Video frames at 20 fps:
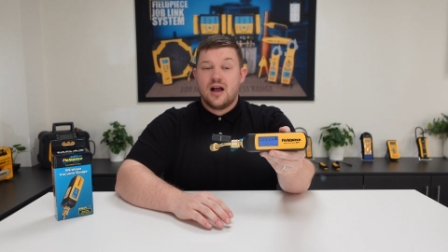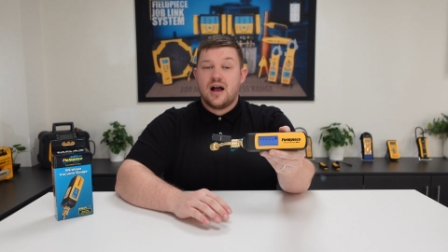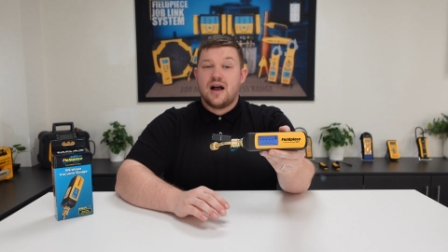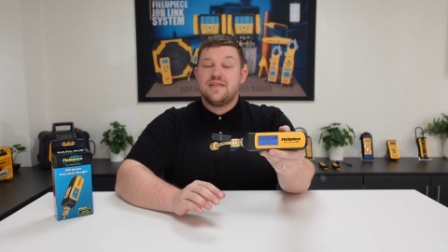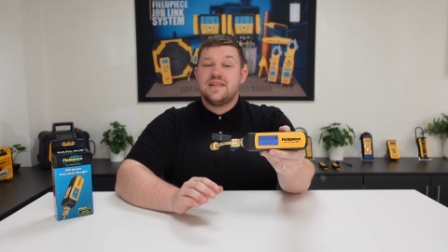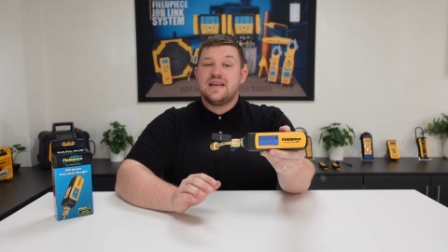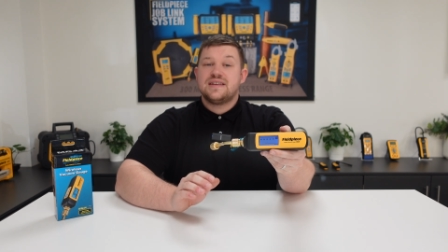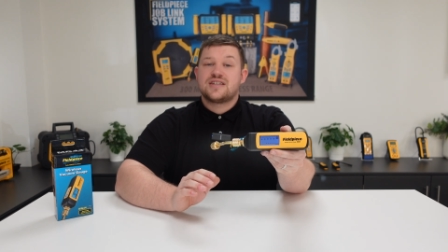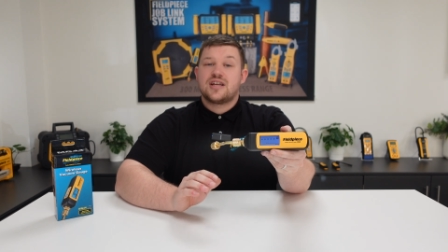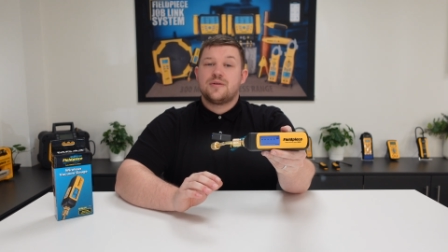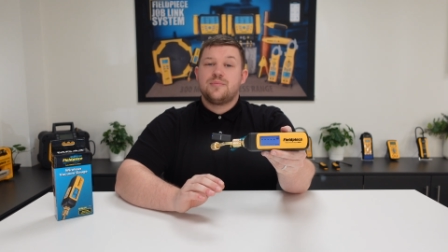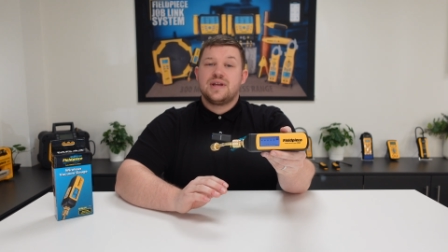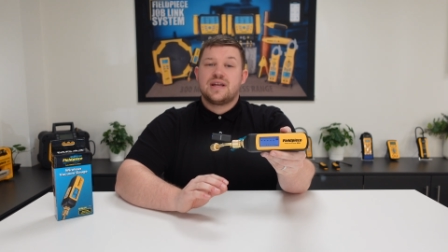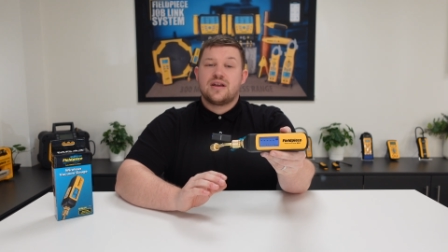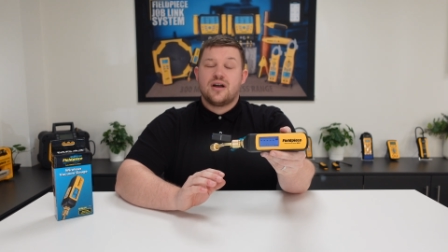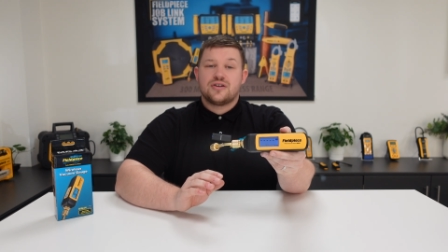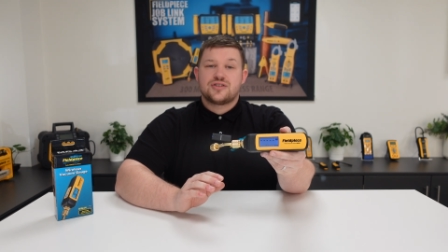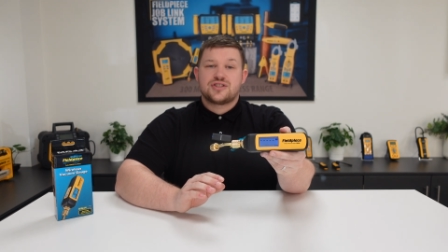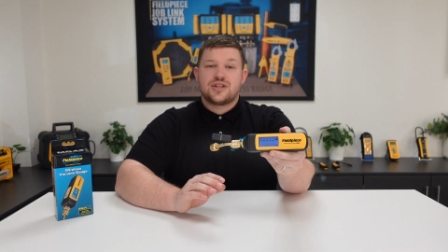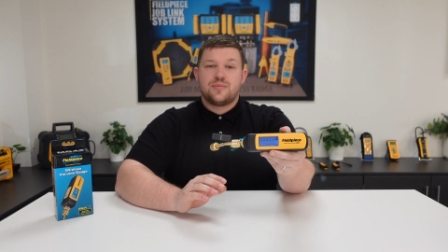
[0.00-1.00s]
And this can be
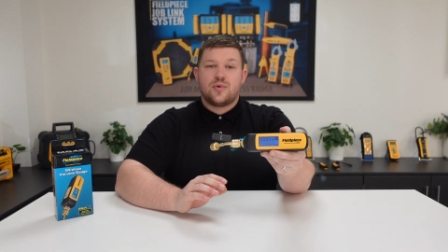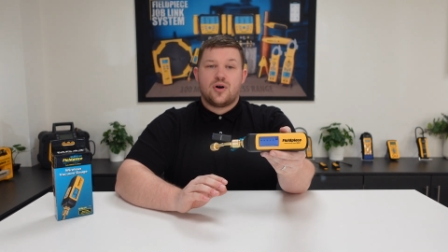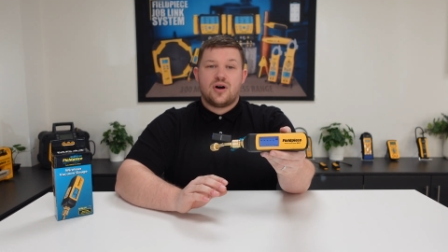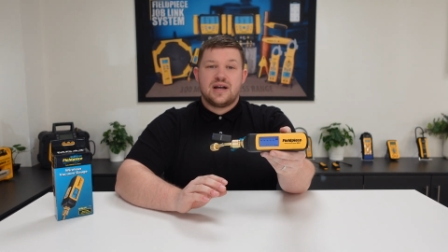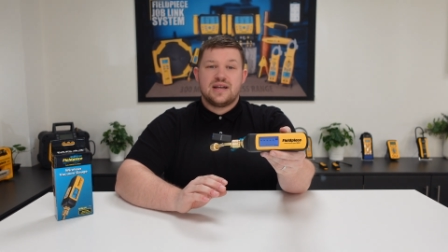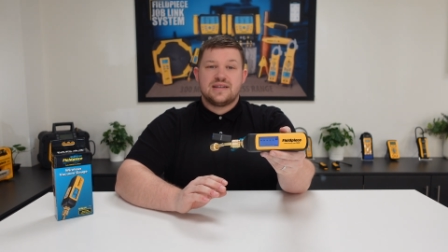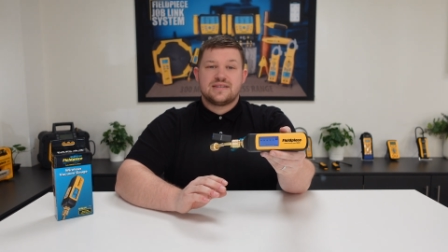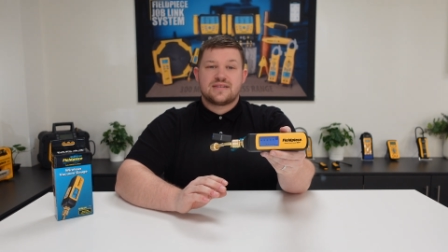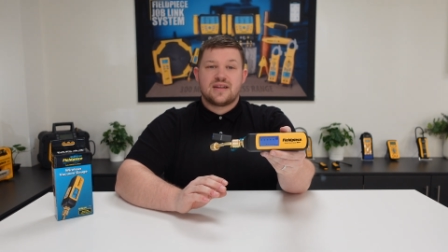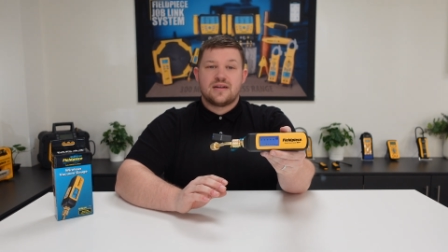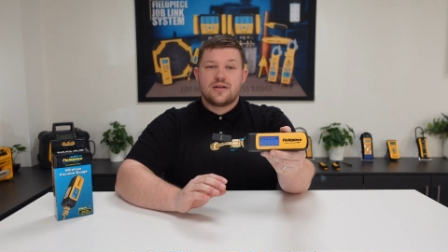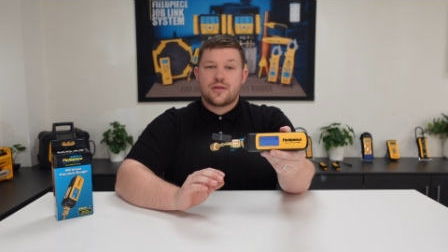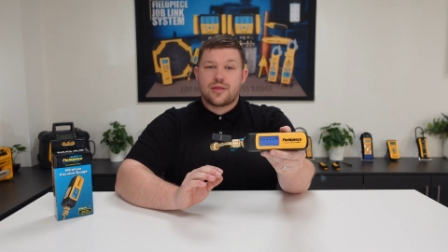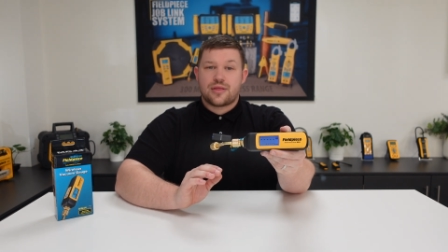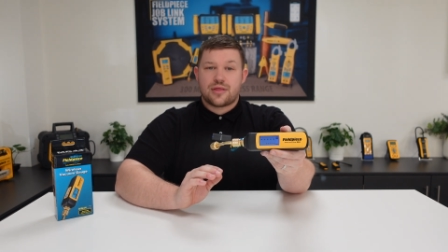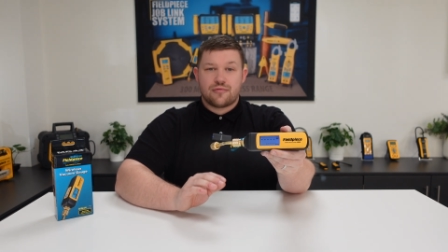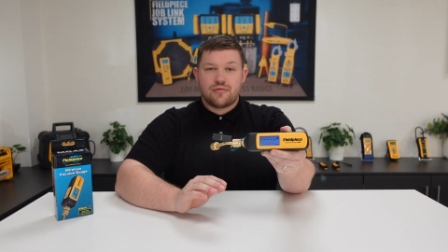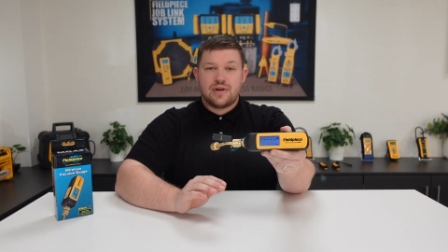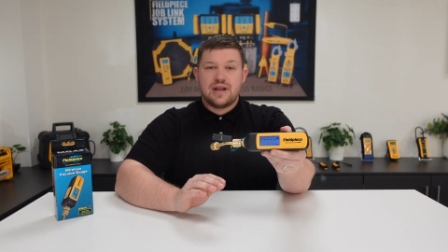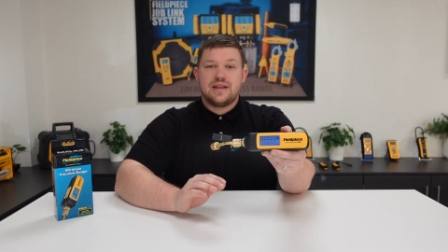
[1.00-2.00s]
customized
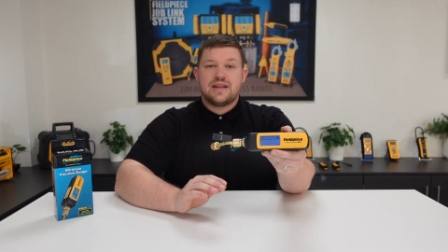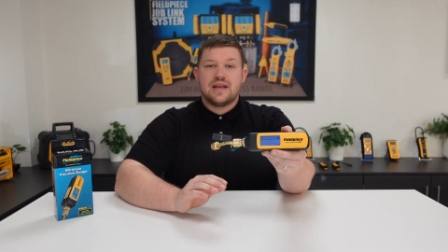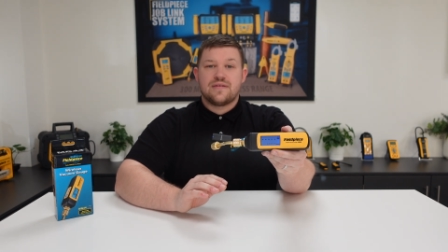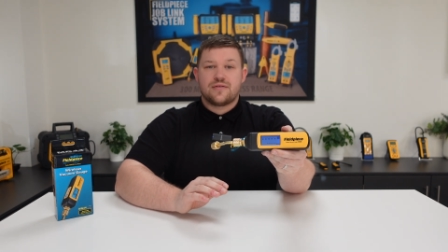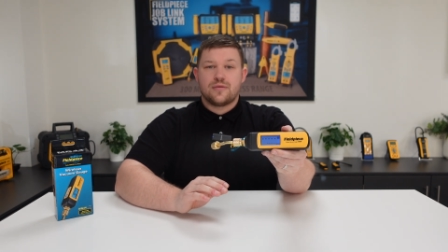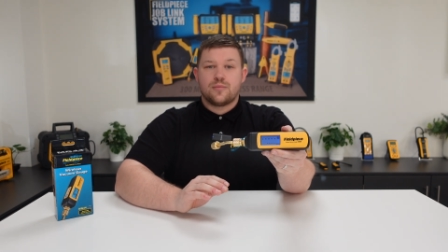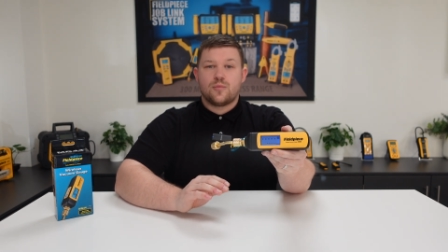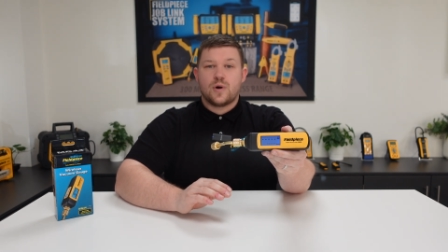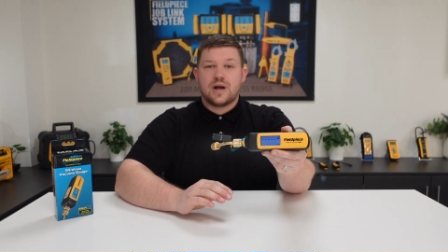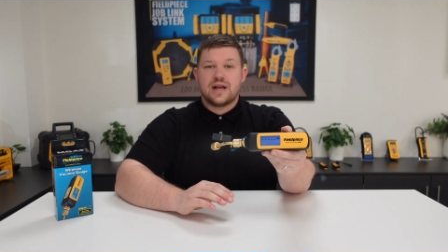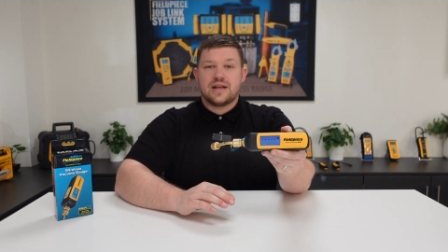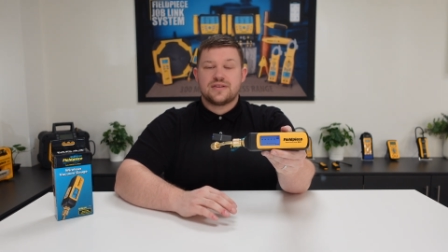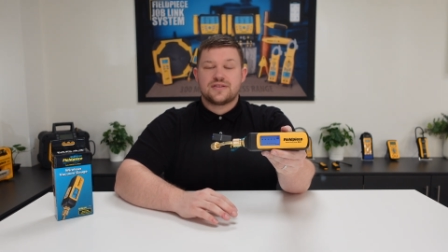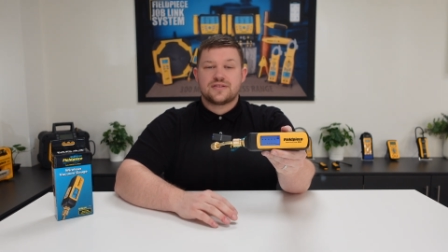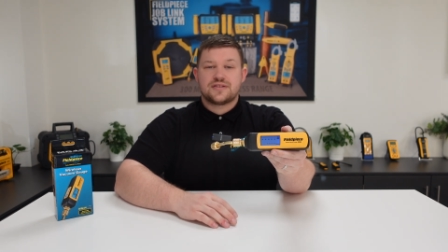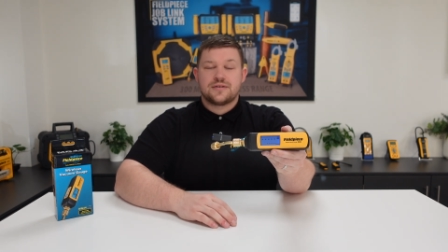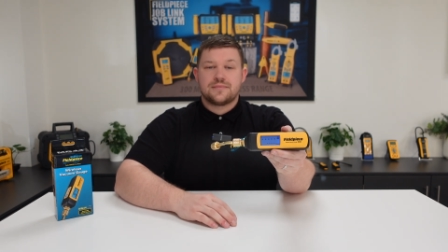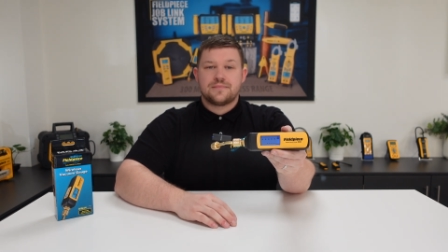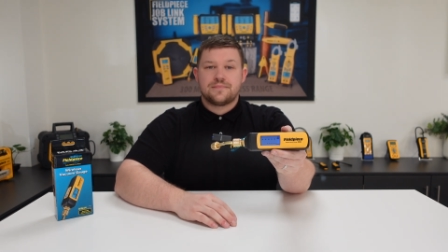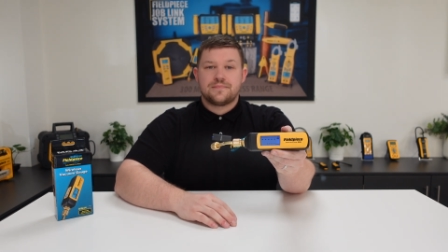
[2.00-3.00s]
three different ways.